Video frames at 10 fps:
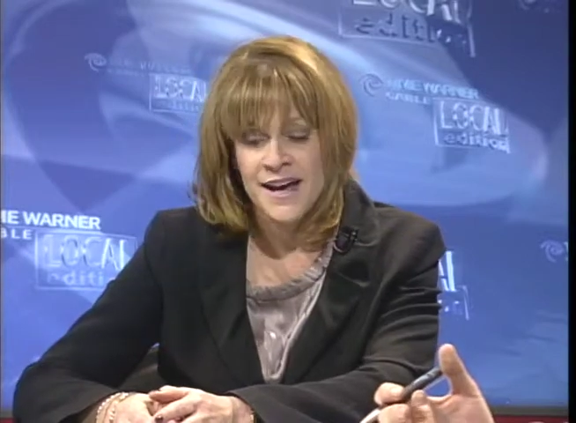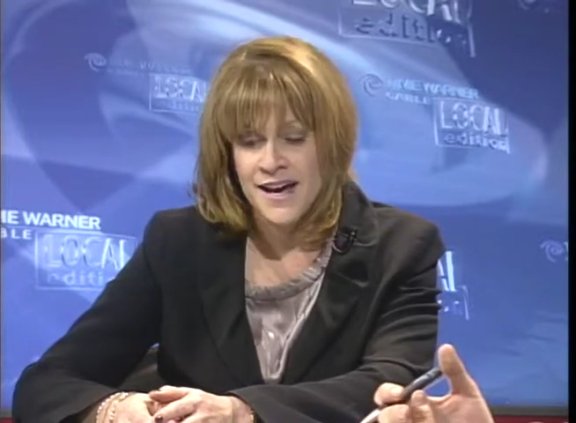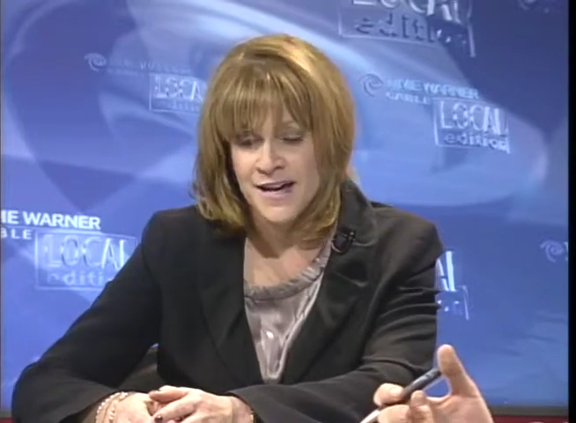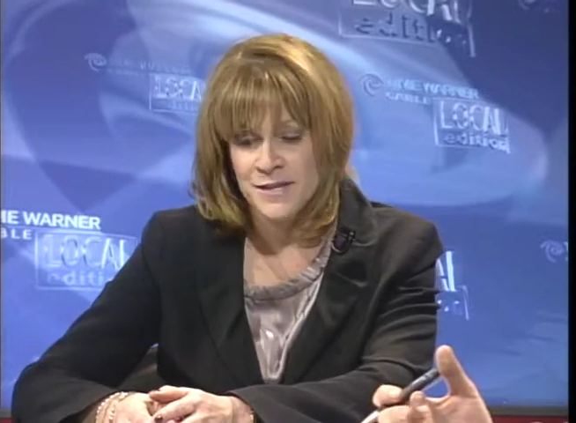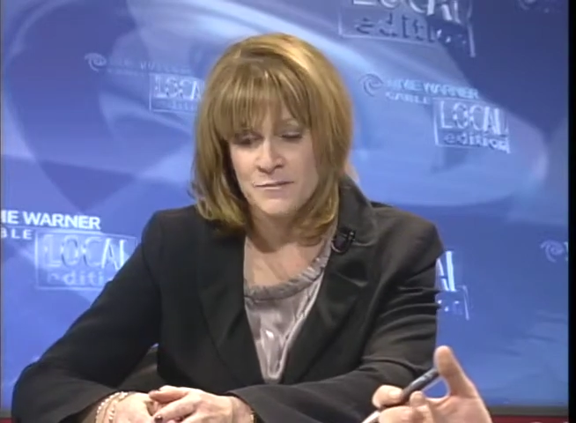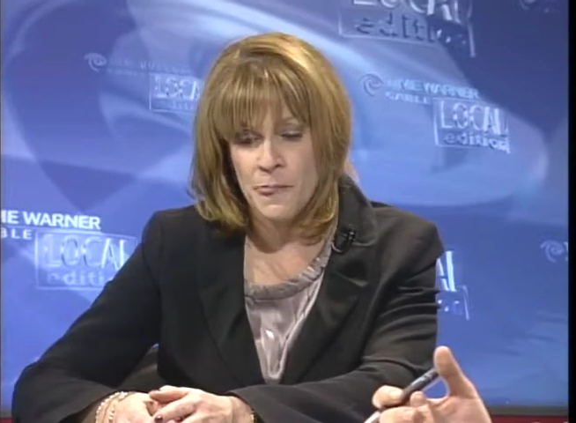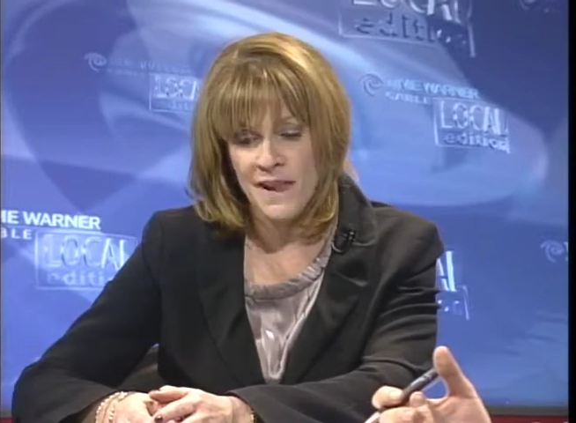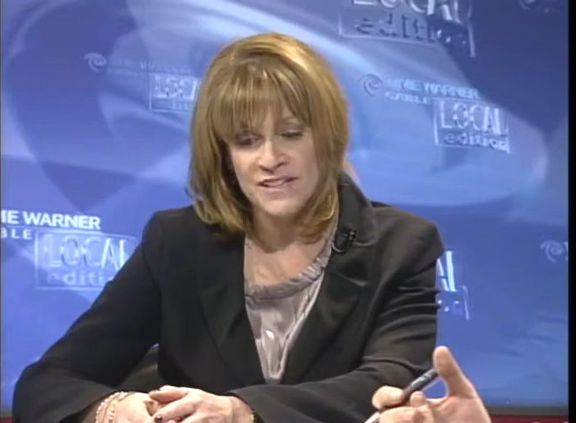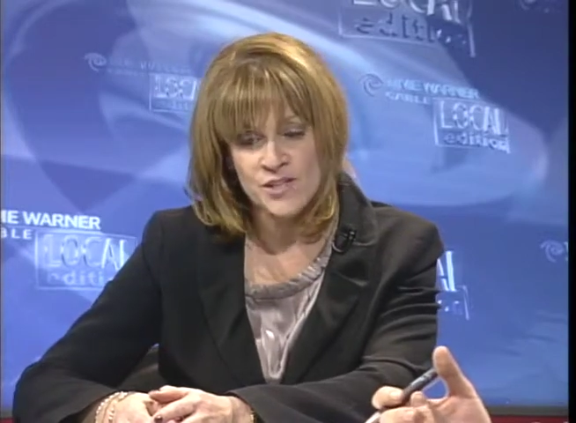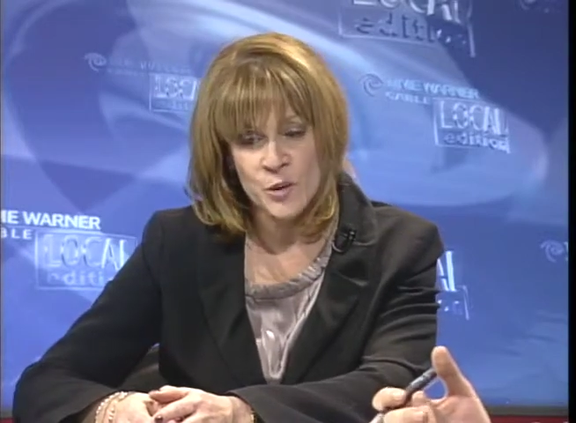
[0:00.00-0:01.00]
Um,
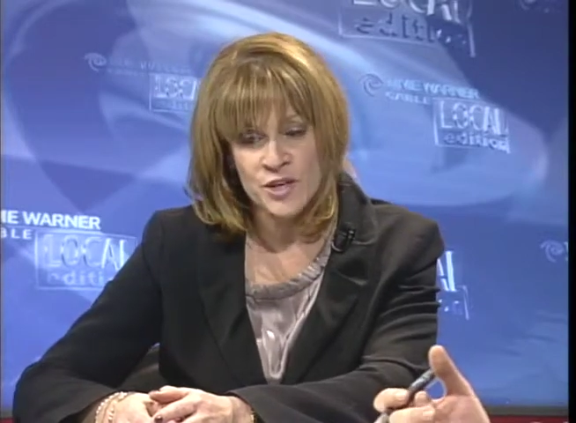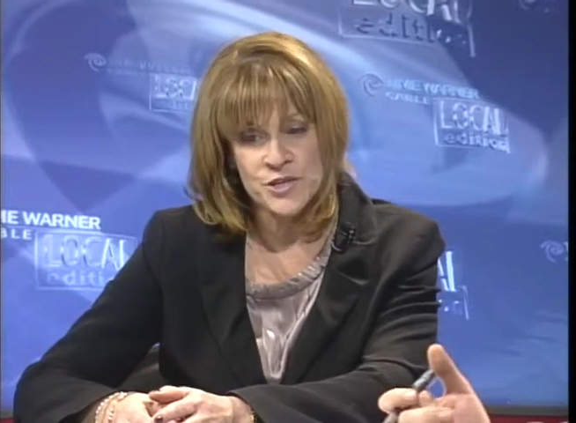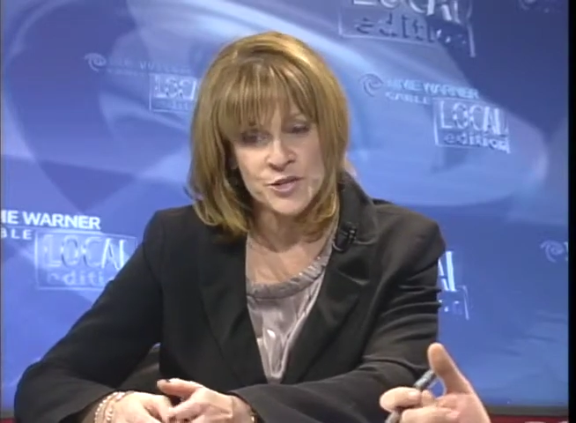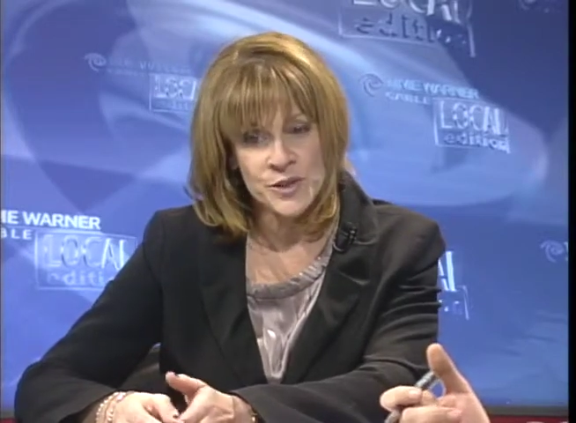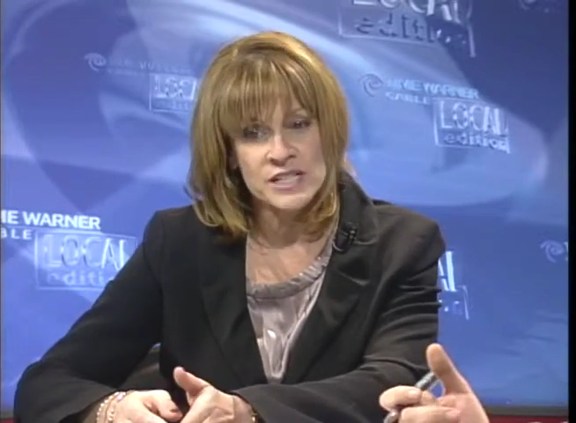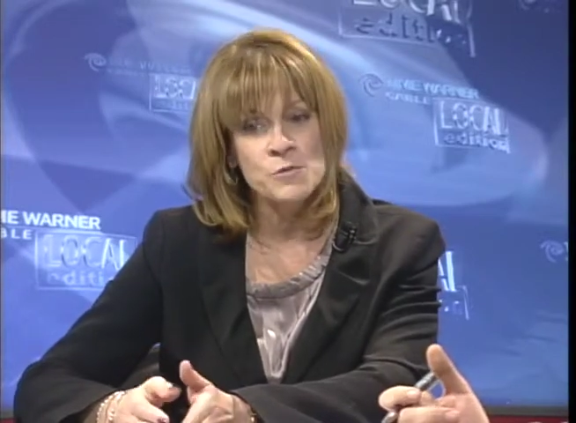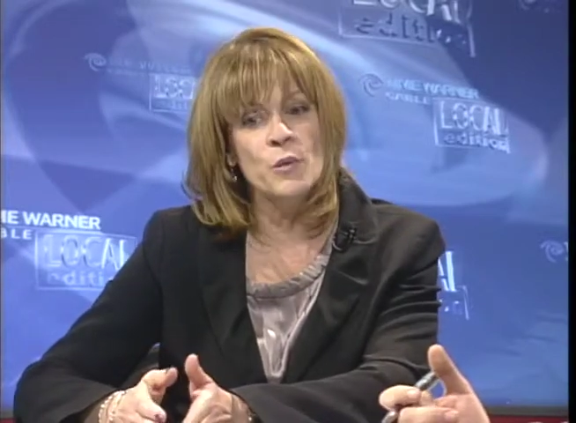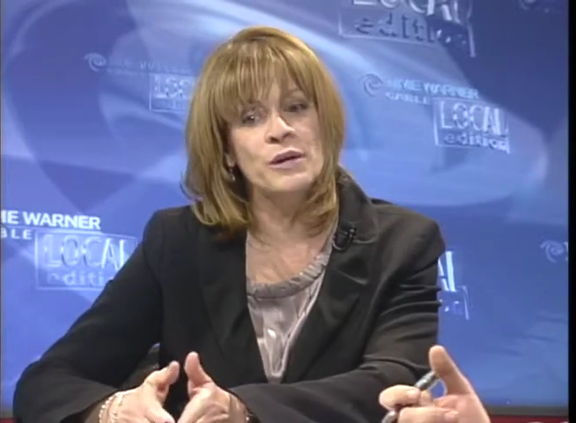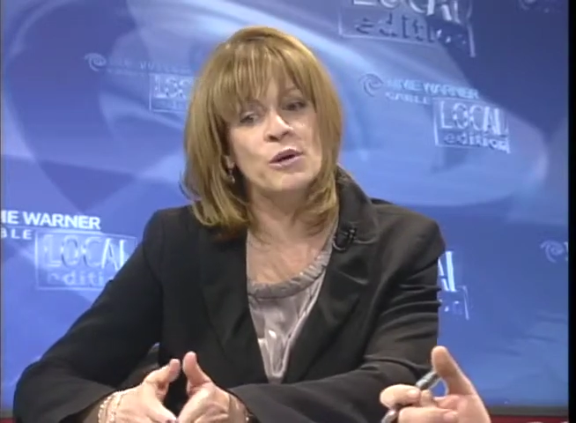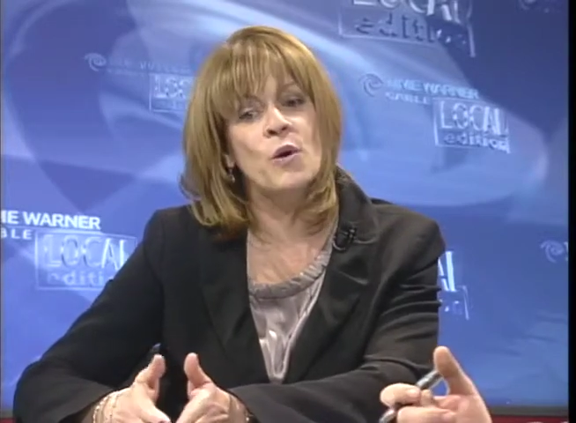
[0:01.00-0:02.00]
and so our students,
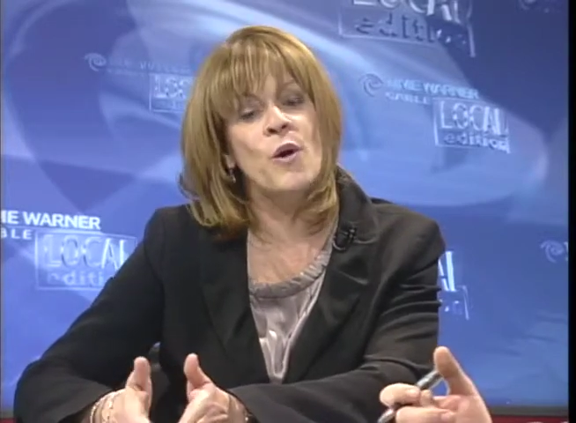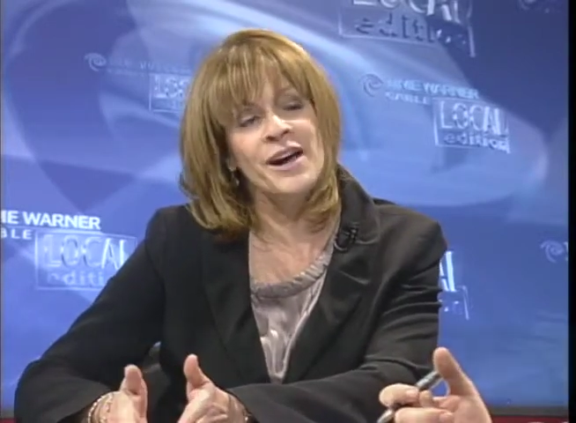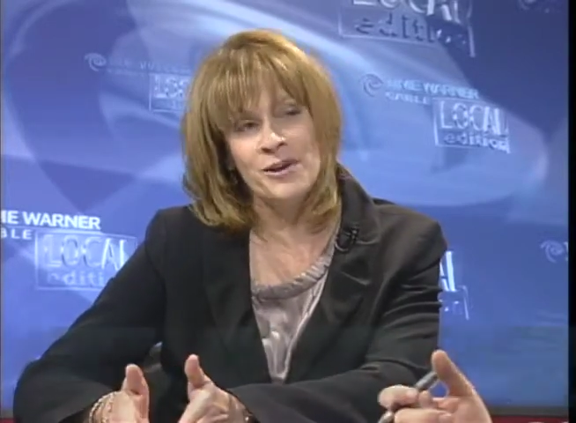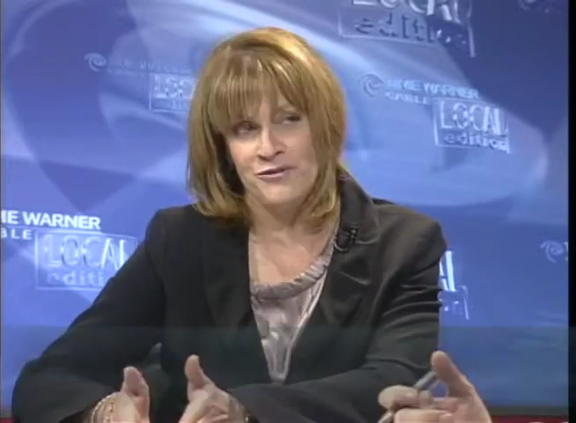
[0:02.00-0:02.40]
what we require